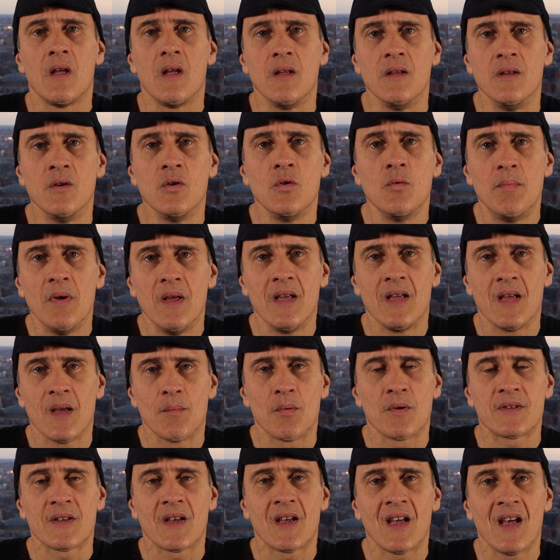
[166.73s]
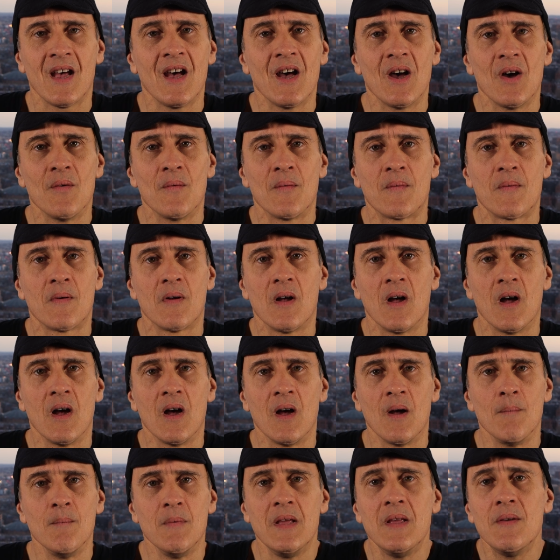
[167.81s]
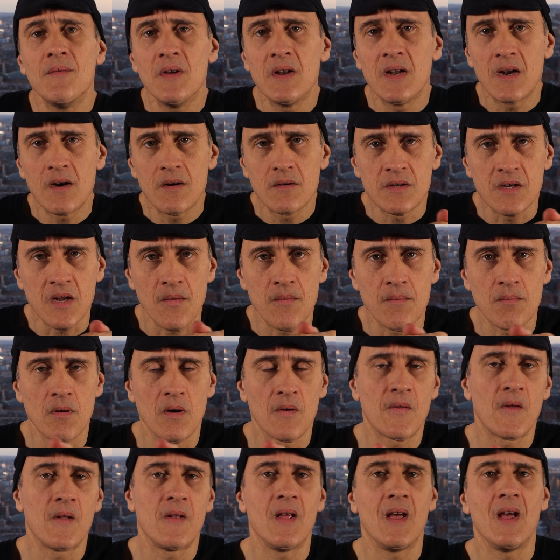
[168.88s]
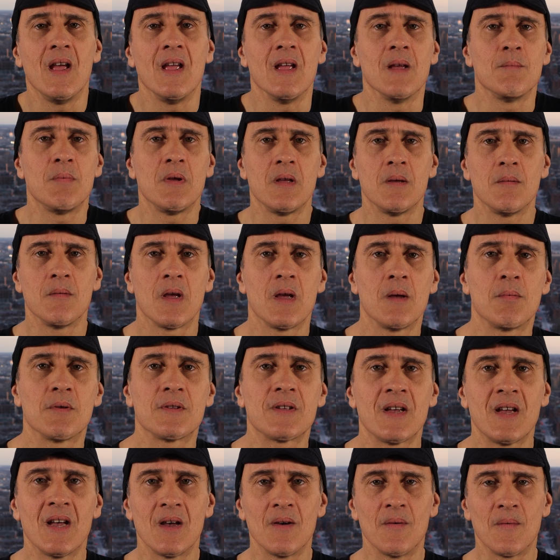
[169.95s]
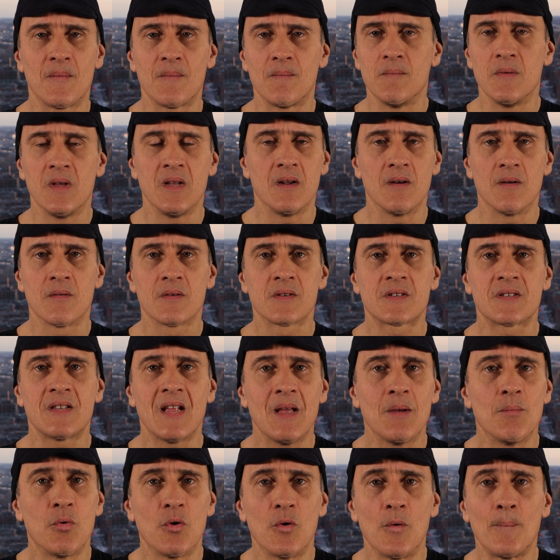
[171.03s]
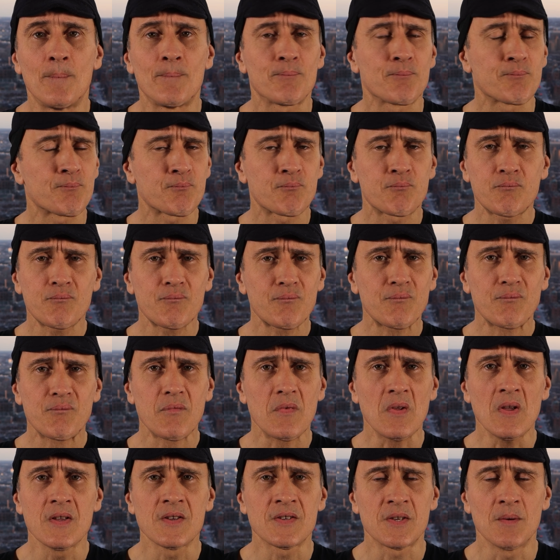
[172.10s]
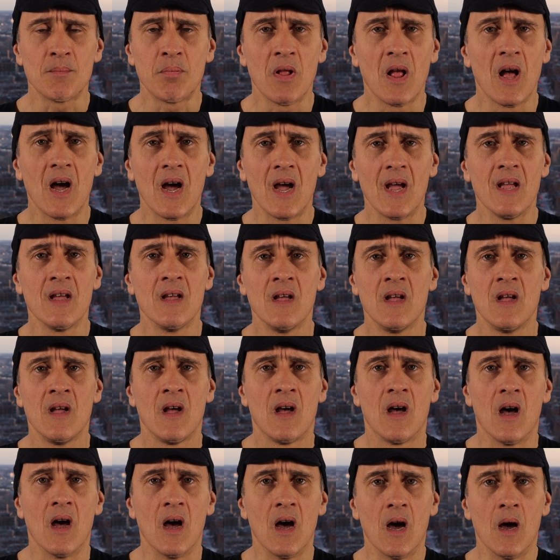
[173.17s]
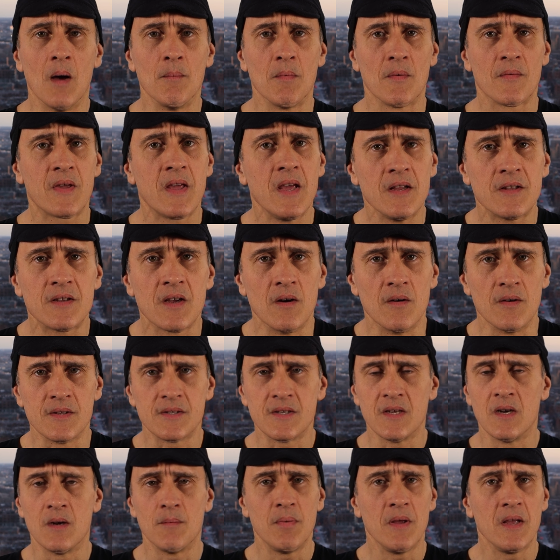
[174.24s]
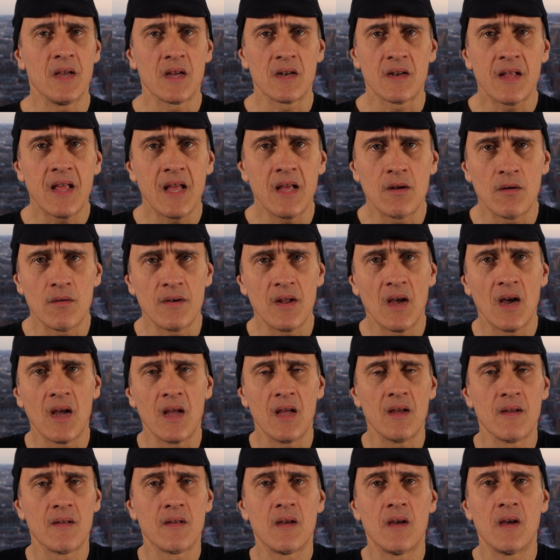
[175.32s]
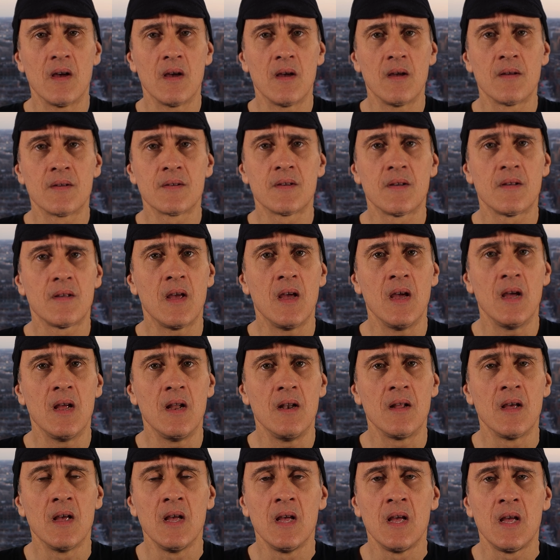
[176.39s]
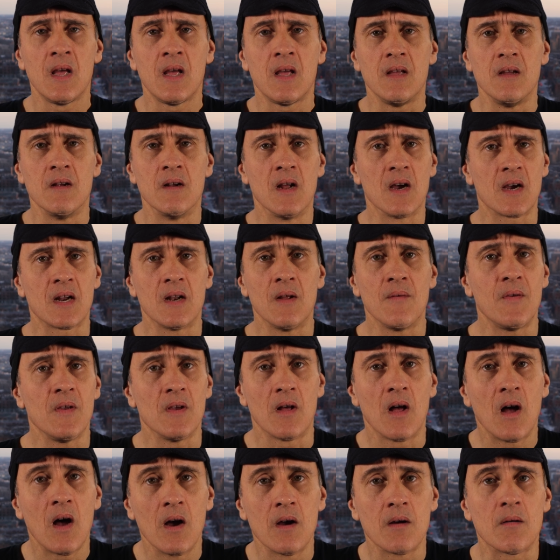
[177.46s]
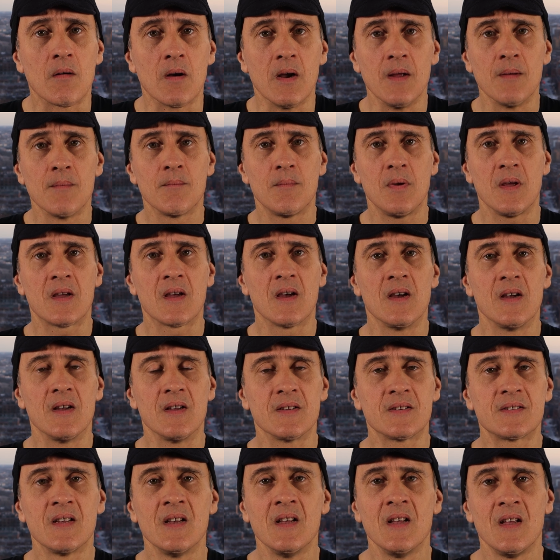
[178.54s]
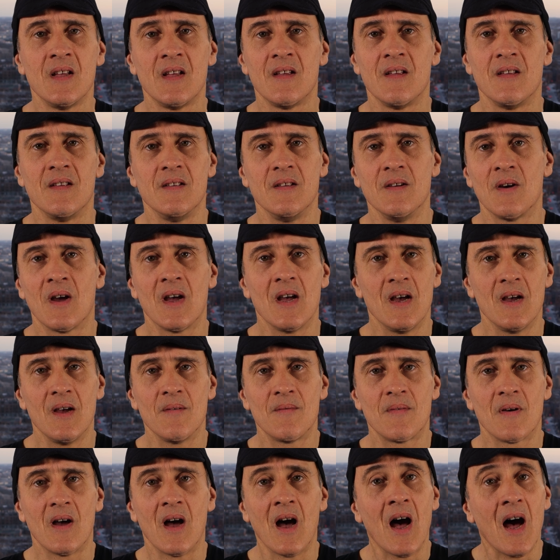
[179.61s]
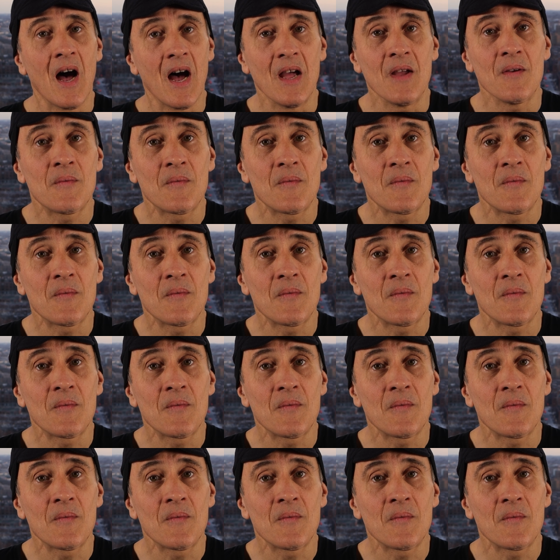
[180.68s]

you being able to have even energy throughout the day, and being able to have stable supply of ketones, being on keto diet, and you're not going to feel hungry because you have a high